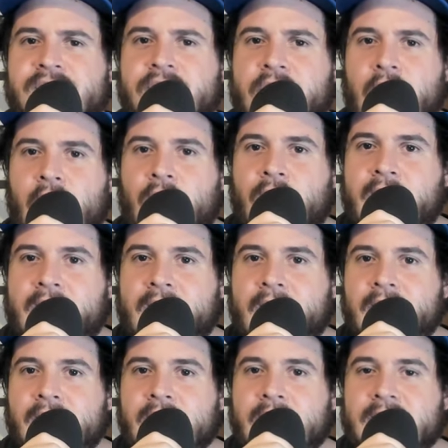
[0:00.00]
going,
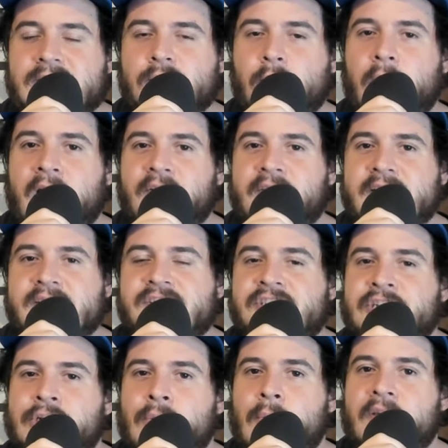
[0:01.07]
it's where these
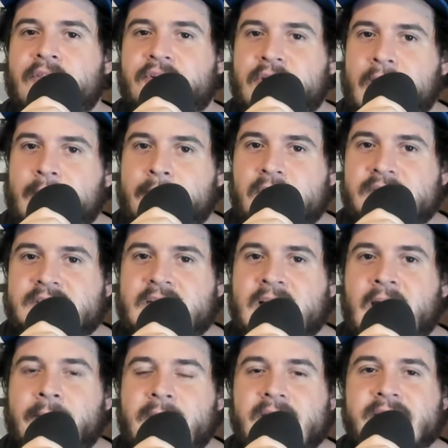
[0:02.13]
two other numbers
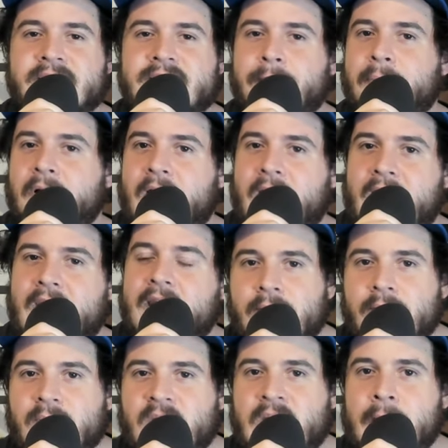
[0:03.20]
come into play.
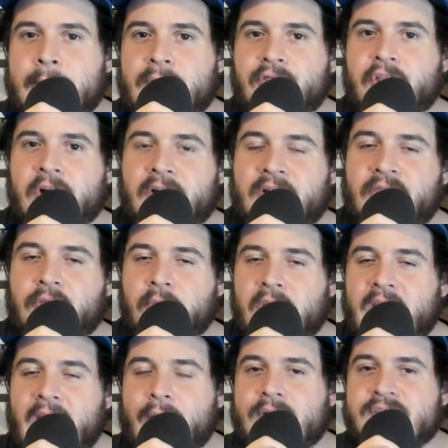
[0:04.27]
The number 33,
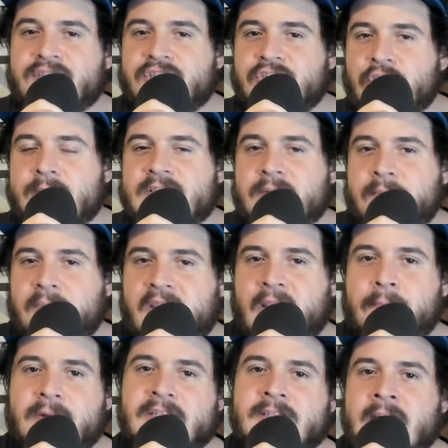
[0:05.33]
I would assume to be a
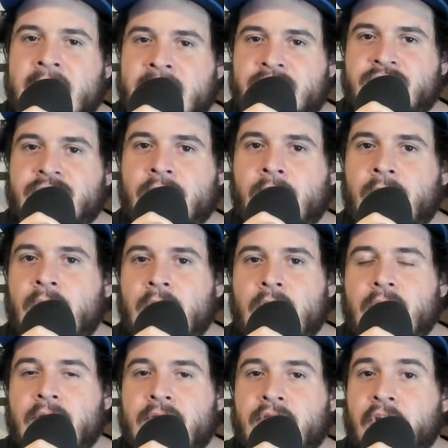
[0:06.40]
potential
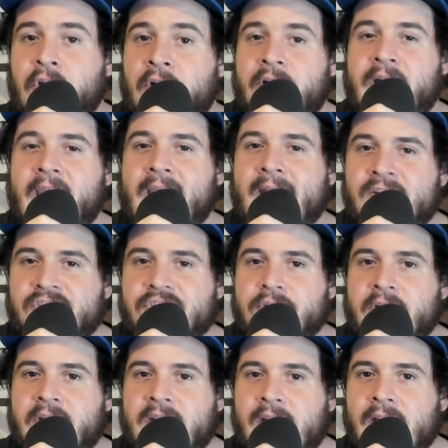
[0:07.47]
third
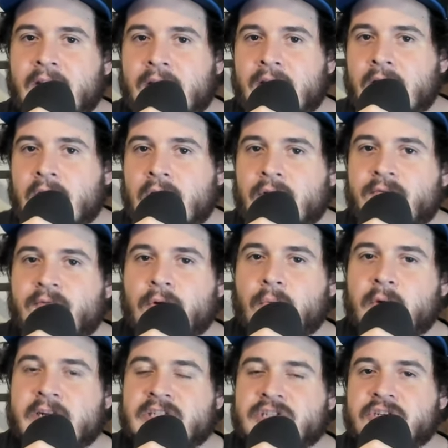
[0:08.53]
entry for
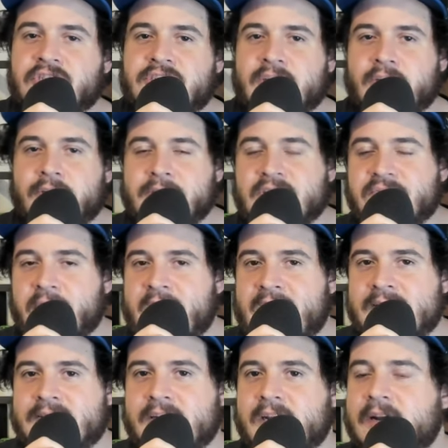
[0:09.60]
Richard Childress
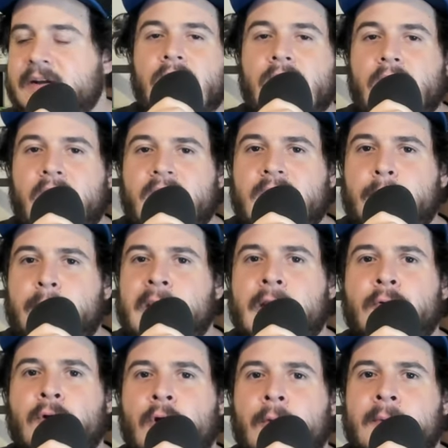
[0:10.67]
Racing. And the big
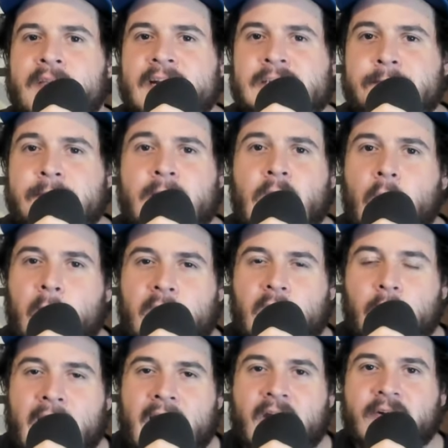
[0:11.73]
rumor that's been going
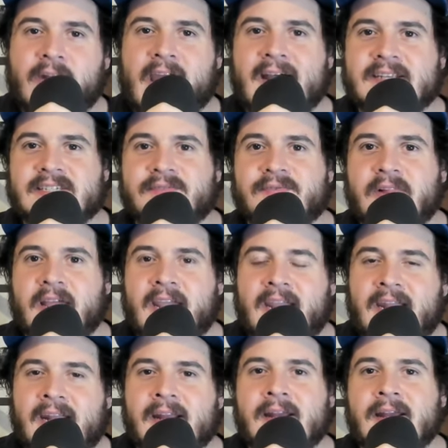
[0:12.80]
around as of
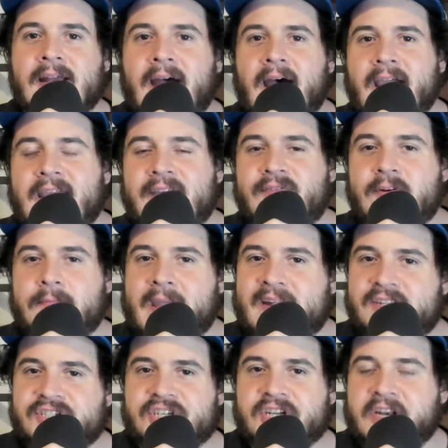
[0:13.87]
late, I even
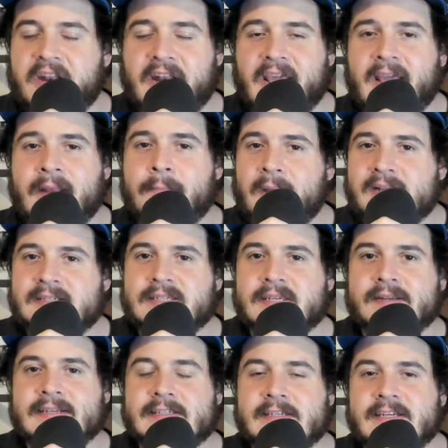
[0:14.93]
mentioned it in my
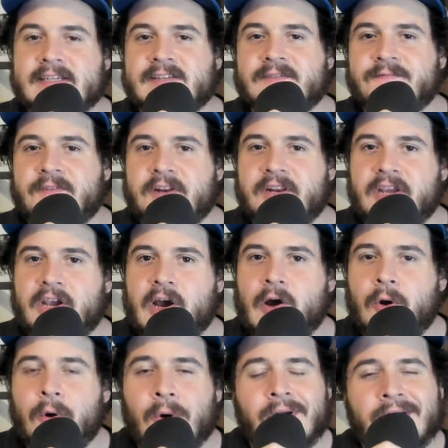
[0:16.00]
silly season
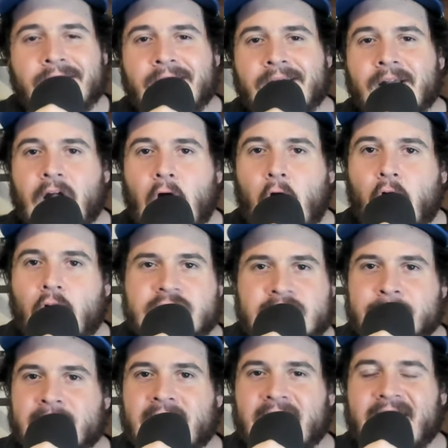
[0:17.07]
video,
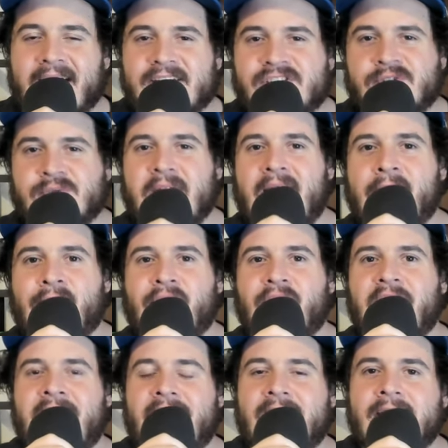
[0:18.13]
ultimately, I do not
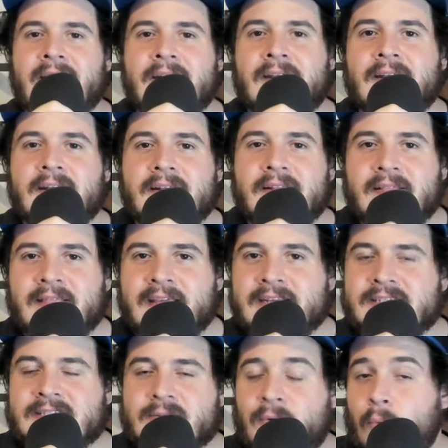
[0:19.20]
think
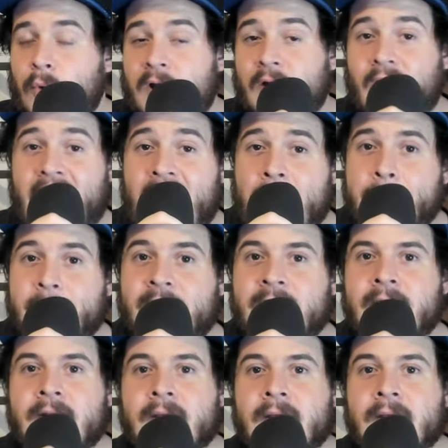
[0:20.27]
this will happen,